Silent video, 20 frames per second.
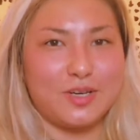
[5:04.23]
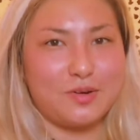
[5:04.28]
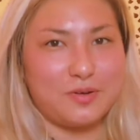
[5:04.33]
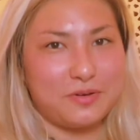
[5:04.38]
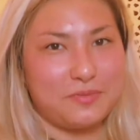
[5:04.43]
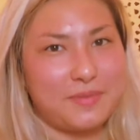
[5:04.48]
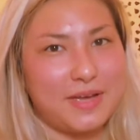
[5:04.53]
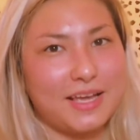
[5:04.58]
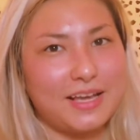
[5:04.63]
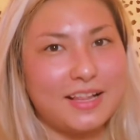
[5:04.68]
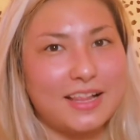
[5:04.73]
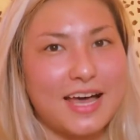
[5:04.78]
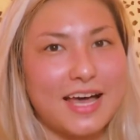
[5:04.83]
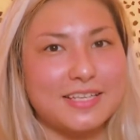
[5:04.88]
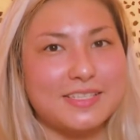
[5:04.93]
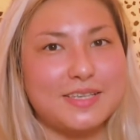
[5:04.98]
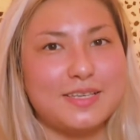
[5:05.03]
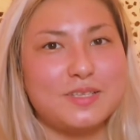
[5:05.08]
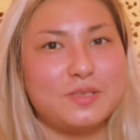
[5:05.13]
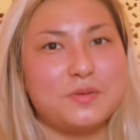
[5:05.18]
one of my
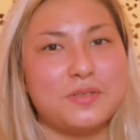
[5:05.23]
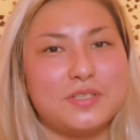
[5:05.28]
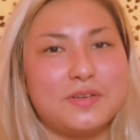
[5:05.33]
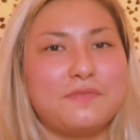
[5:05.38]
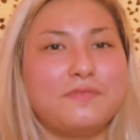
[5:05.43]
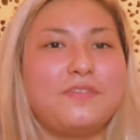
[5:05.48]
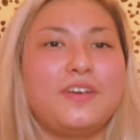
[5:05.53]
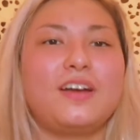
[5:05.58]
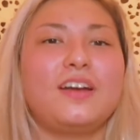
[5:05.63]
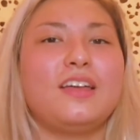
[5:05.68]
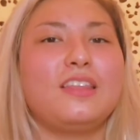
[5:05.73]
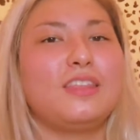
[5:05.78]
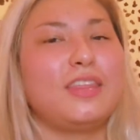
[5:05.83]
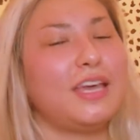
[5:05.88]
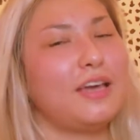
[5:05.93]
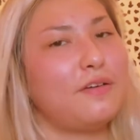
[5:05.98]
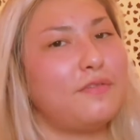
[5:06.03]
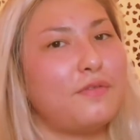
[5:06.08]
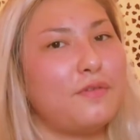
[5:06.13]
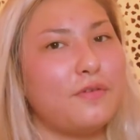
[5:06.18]
classes, which I'm very
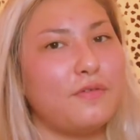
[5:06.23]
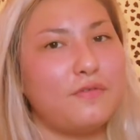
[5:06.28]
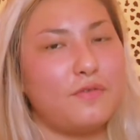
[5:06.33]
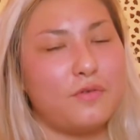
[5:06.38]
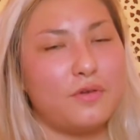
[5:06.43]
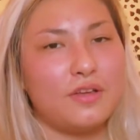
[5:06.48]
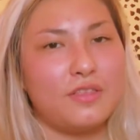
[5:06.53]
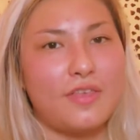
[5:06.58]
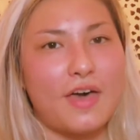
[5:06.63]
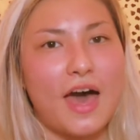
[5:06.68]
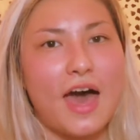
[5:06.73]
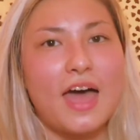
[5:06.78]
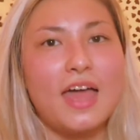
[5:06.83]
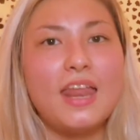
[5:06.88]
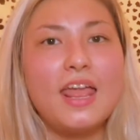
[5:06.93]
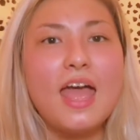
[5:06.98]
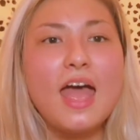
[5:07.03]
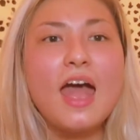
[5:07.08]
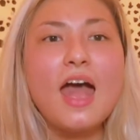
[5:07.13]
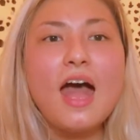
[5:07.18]
thankful for that.
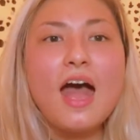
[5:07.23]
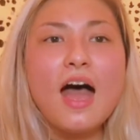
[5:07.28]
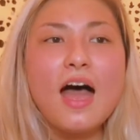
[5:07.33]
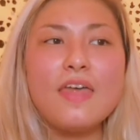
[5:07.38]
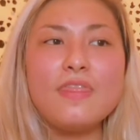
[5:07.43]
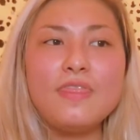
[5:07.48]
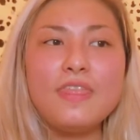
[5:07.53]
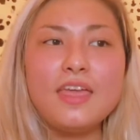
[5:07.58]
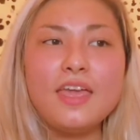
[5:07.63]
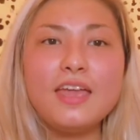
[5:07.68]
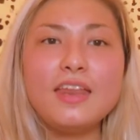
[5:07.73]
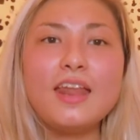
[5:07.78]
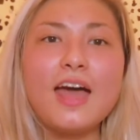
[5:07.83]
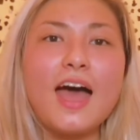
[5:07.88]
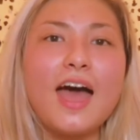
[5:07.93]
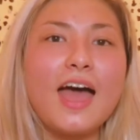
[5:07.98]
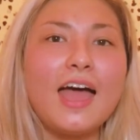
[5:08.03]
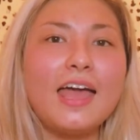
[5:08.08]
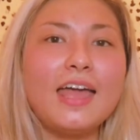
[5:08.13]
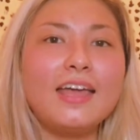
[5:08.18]
And then
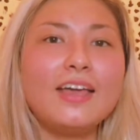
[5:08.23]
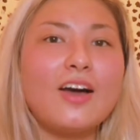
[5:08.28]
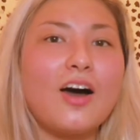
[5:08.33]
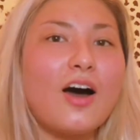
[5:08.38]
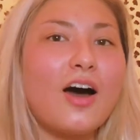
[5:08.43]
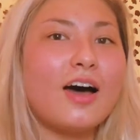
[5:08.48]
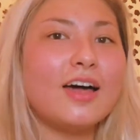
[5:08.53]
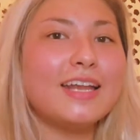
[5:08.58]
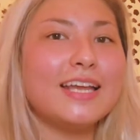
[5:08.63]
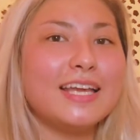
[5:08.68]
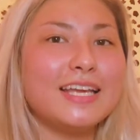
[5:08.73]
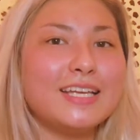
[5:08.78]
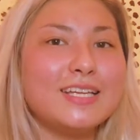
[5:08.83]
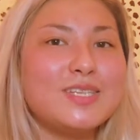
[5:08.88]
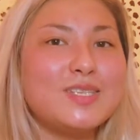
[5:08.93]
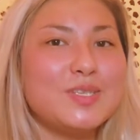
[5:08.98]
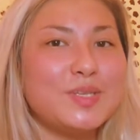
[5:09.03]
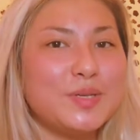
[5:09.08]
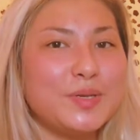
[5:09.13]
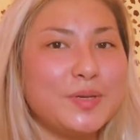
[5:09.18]
I got
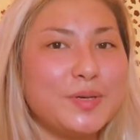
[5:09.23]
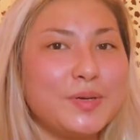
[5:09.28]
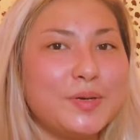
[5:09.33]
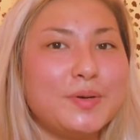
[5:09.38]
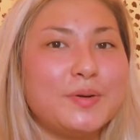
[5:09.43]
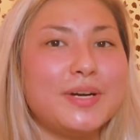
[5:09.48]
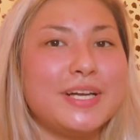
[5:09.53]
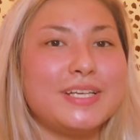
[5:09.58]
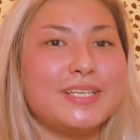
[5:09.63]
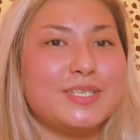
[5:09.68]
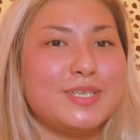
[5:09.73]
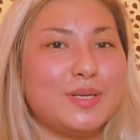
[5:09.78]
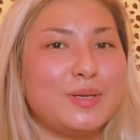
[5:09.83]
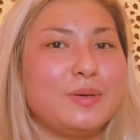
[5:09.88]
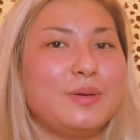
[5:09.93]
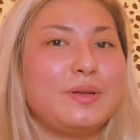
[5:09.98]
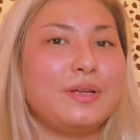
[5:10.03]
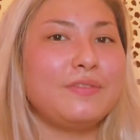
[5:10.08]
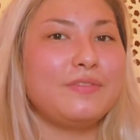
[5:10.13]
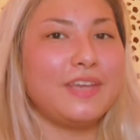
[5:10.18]
into
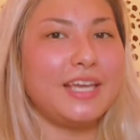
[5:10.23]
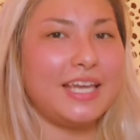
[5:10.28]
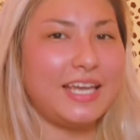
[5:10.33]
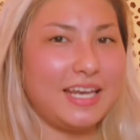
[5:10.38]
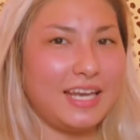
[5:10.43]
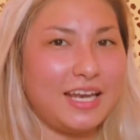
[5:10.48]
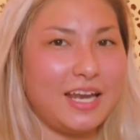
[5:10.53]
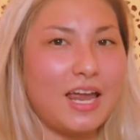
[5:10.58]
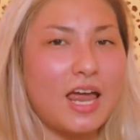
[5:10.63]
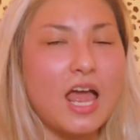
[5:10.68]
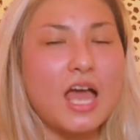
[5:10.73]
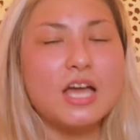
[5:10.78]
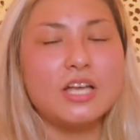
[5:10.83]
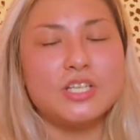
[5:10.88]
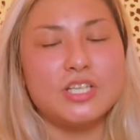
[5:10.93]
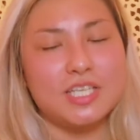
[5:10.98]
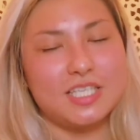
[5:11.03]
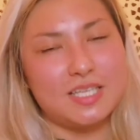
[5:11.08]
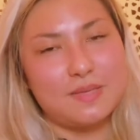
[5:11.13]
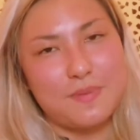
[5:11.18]
intuitive eating
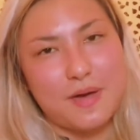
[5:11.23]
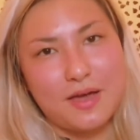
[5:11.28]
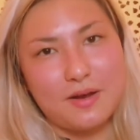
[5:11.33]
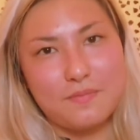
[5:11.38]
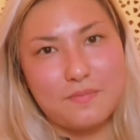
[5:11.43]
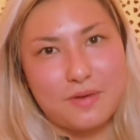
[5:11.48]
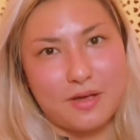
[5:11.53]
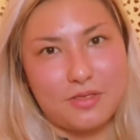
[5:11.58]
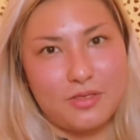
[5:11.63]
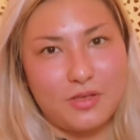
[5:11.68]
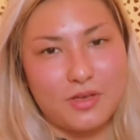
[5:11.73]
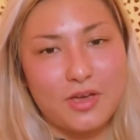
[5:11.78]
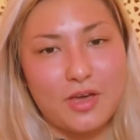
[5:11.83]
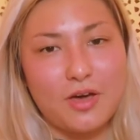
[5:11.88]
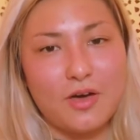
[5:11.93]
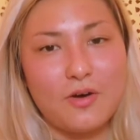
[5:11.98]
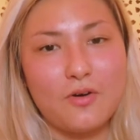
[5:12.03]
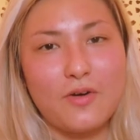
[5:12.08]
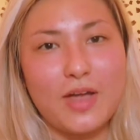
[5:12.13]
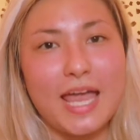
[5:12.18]
just about a month
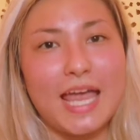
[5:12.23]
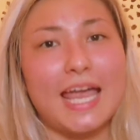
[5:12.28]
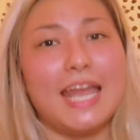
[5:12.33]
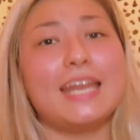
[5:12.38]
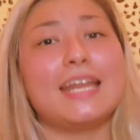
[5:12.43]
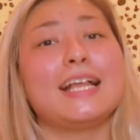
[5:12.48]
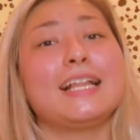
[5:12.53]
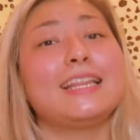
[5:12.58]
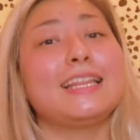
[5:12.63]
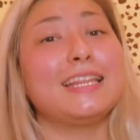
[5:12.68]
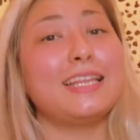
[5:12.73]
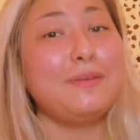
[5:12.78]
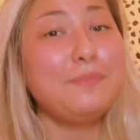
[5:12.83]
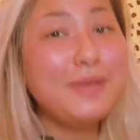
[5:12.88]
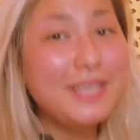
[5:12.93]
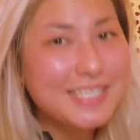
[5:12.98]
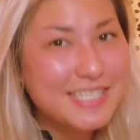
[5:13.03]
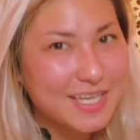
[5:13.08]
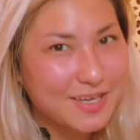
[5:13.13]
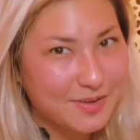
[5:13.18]
ago, and let me
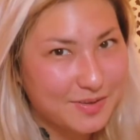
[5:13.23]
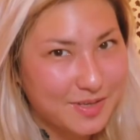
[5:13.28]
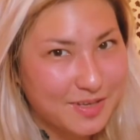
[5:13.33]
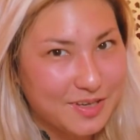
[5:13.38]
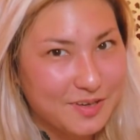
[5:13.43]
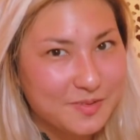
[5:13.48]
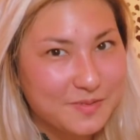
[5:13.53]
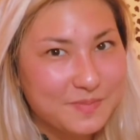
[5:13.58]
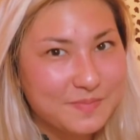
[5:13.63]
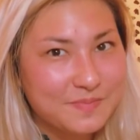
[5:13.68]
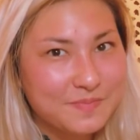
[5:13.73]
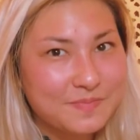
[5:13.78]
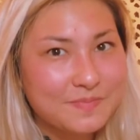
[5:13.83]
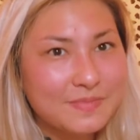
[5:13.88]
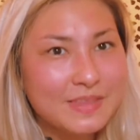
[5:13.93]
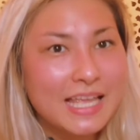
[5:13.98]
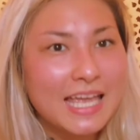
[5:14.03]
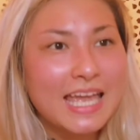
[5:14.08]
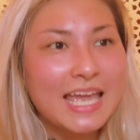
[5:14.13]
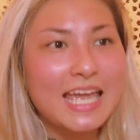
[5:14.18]
tell you,
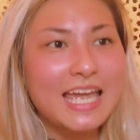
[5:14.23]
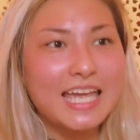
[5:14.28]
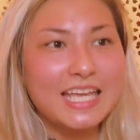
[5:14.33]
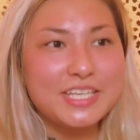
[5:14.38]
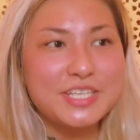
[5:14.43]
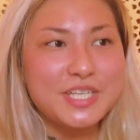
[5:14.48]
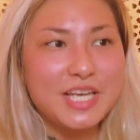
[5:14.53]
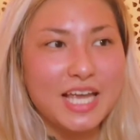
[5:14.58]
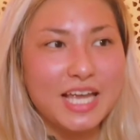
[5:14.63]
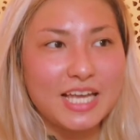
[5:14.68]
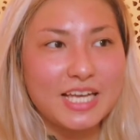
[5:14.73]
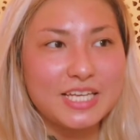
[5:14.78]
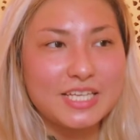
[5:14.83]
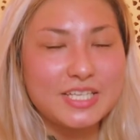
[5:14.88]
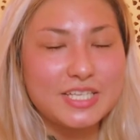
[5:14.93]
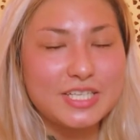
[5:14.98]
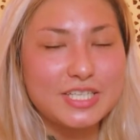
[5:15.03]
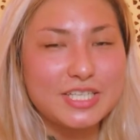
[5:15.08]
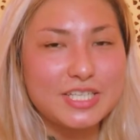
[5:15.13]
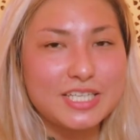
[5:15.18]
it
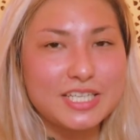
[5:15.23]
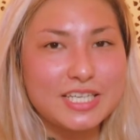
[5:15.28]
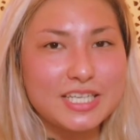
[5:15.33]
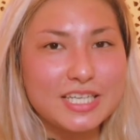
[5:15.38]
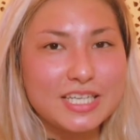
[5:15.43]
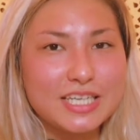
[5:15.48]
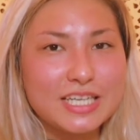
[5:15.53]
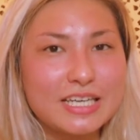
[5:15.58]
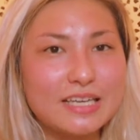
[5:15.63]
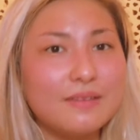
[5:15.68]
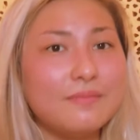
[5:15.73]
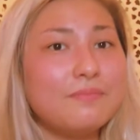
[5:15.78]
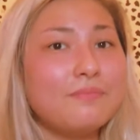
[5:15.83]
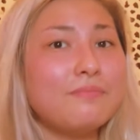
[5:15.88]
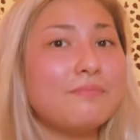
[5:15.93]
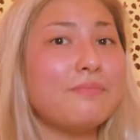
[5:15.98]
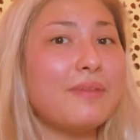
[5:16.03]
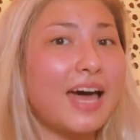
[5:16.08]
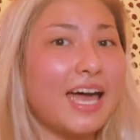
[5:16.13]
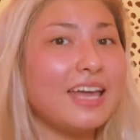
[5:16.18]
changed
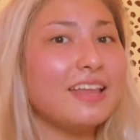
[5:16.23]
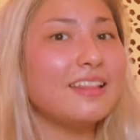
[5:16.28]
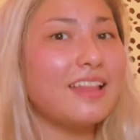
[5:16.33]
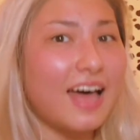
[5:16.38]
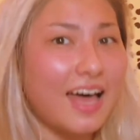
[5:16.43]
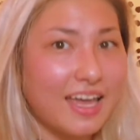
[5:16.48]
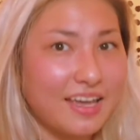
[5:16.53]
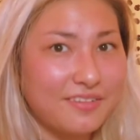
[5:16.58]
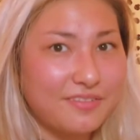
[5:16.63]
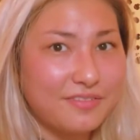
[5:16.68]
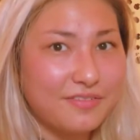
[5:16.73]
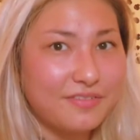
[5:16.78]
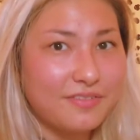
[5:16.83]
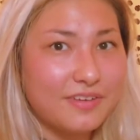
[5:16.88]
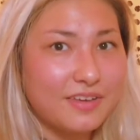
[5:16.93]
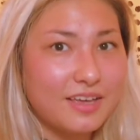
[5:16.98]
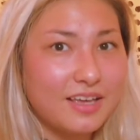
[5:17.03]
my life.